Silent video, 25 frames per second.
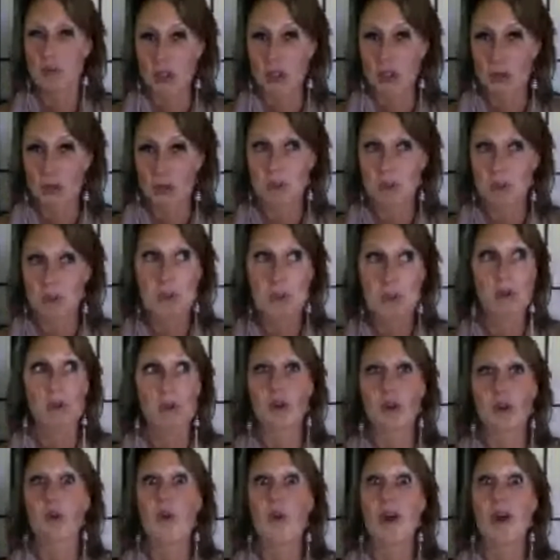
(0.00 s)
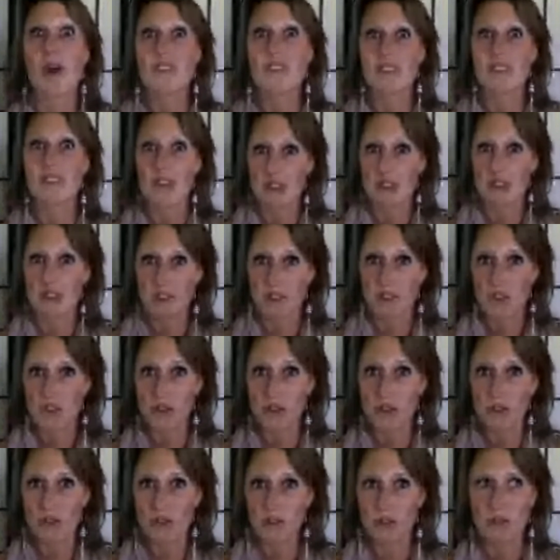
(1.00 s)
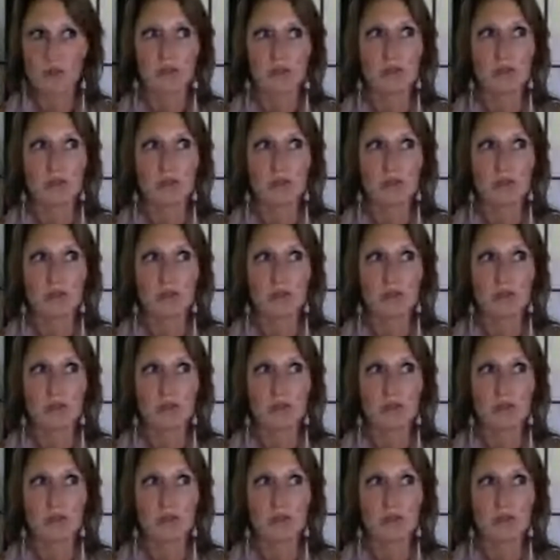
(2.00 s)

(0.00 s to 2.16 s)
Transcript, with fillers: you know, with people requesting to,